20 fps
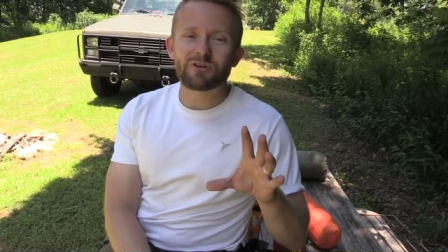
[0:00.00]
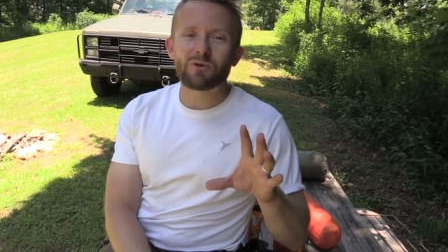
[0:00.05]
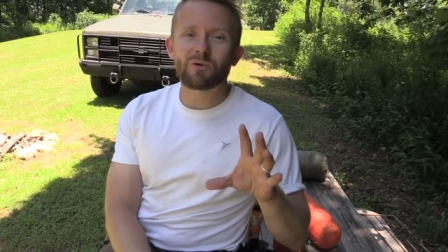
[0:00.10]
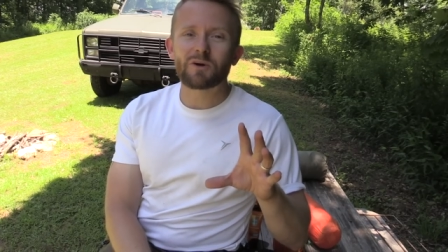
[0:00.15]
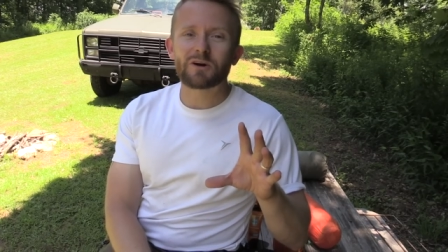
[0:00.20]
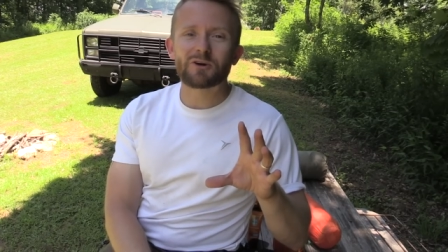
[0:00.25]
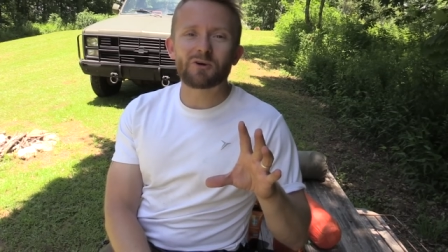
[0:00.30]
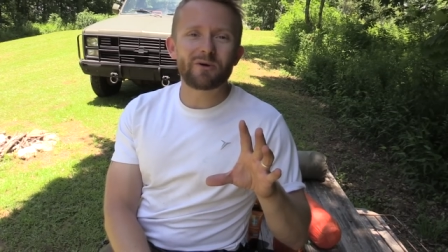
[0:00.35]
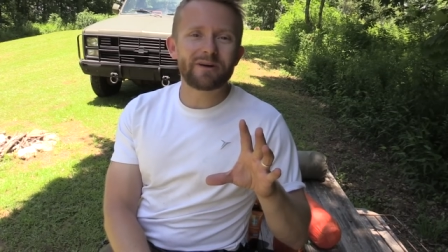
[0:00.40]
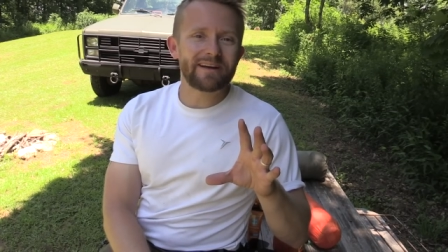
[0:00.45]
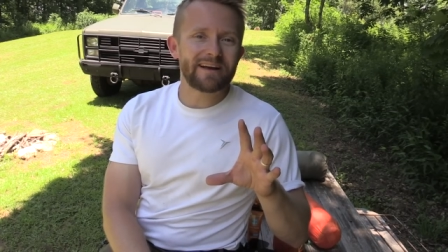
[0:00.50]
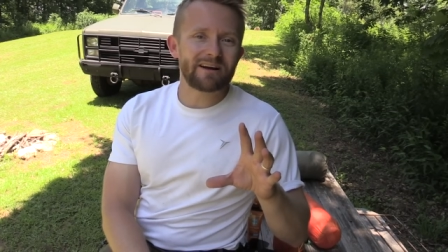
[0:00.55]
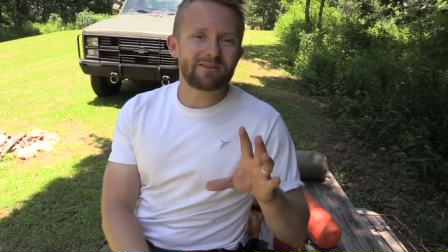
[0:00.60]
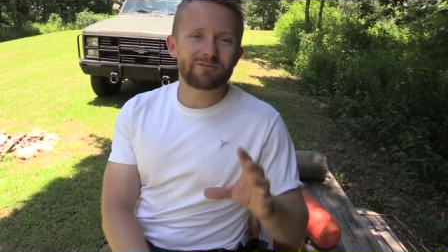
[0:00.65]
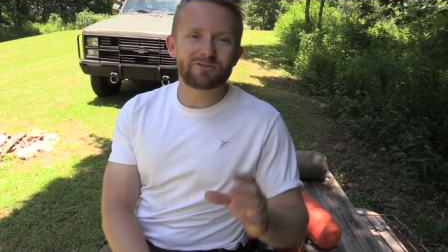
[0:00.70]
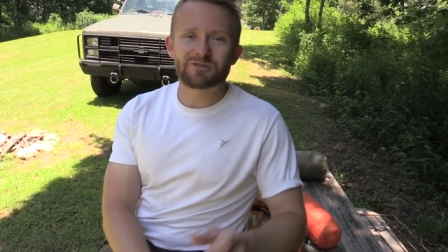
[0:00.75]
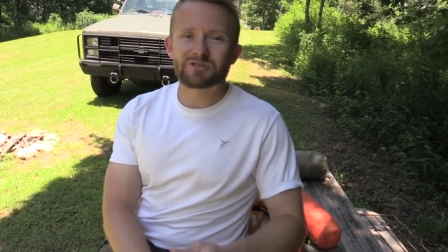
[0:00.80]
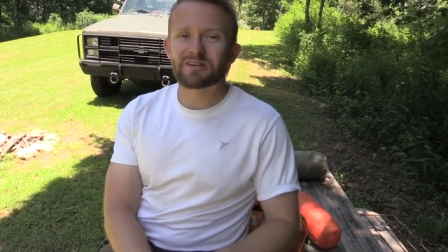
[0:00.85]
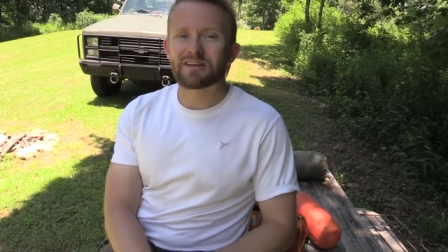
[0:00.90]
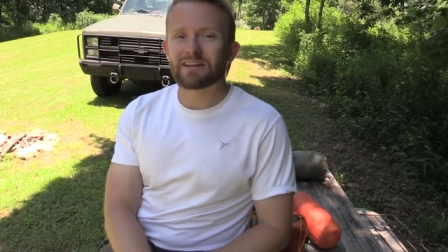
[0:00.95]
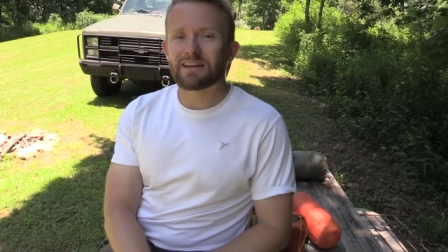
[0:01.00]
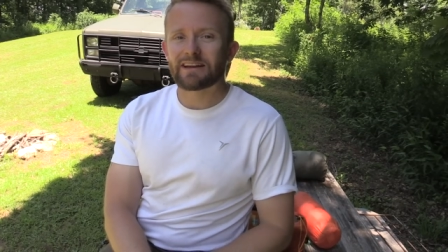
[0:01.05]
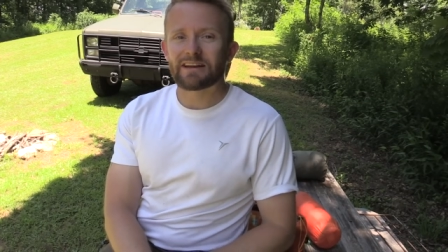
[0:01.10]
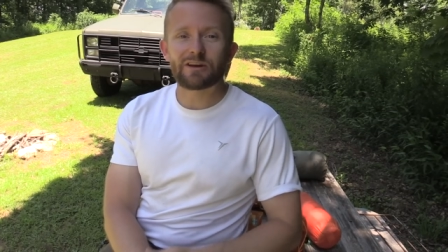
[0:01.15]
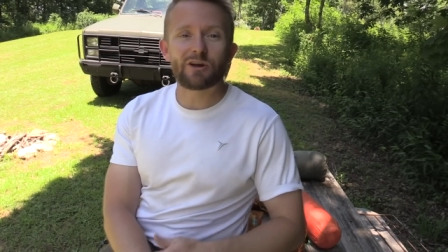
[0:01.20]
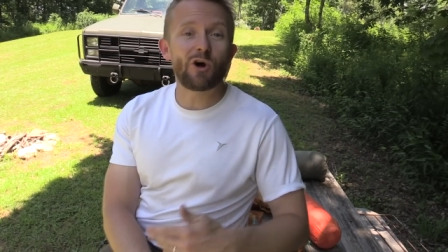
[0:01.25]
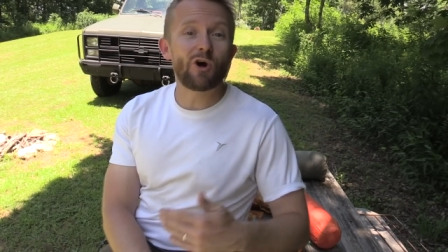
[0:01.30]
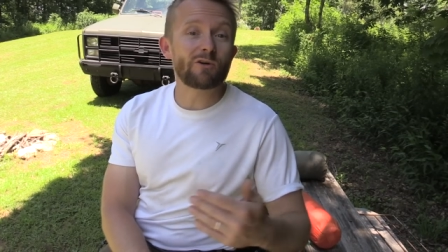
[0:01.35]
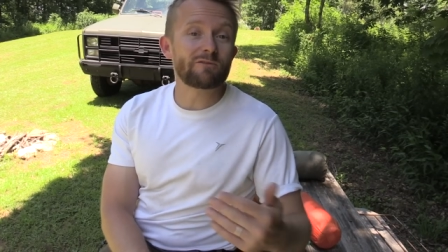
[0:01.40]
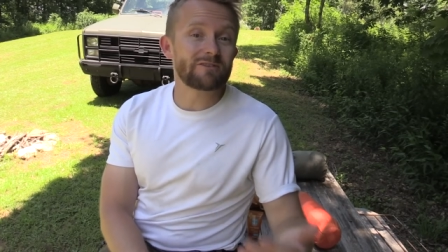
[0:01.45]
you are going out for, say, like
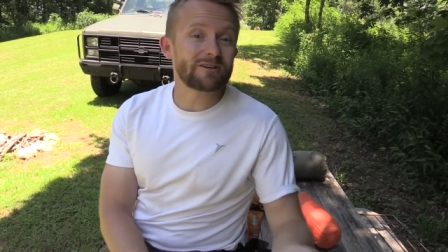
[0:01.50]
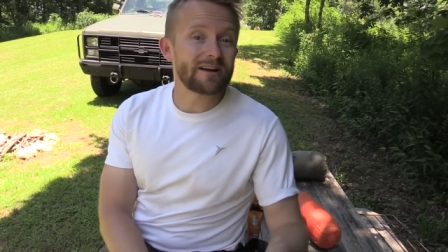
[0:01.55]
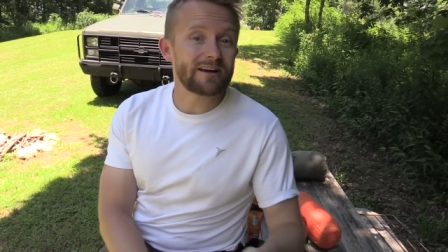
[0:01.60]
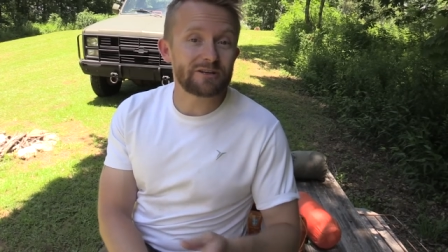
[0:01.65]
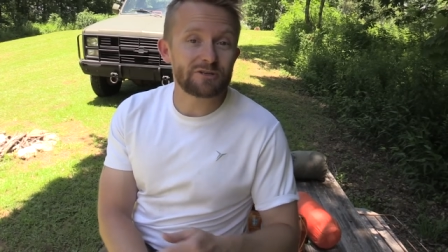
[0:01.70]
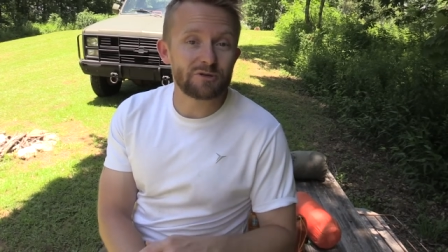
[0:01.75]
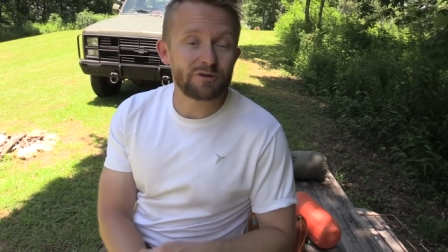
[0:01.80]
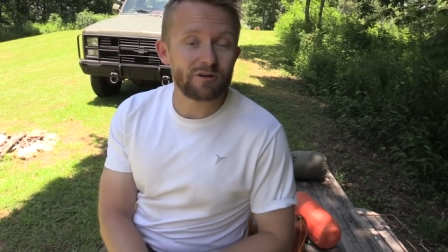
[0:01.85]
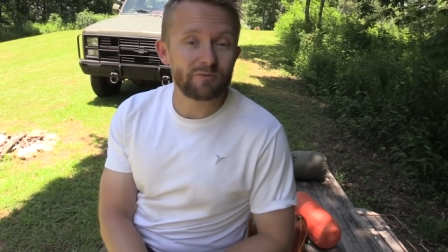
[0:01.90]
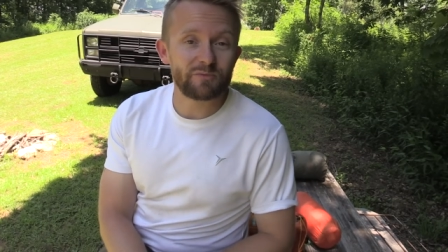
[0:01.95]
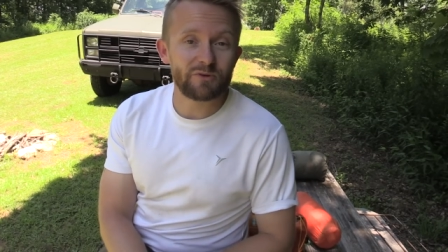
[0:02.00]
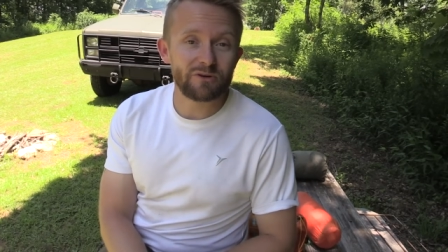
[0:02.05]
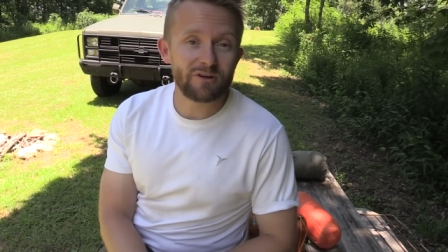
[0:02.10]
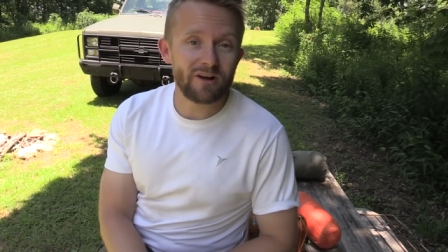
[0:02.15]
an overnight trip,